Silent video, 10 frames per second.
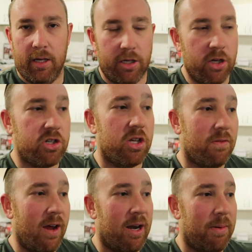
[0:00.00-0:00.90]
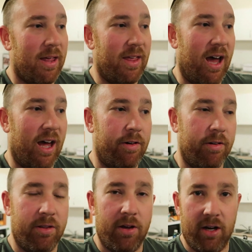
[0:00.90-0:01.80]
Usually around about the
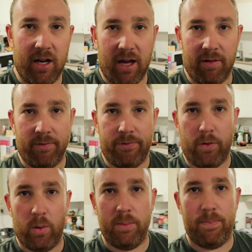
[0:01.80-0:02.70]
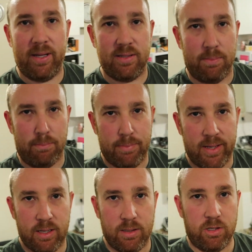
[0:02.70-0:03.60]
130 to 140 beats a
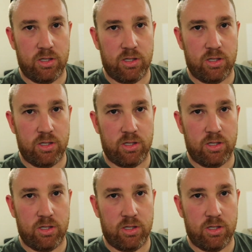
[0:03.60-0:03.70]
minute,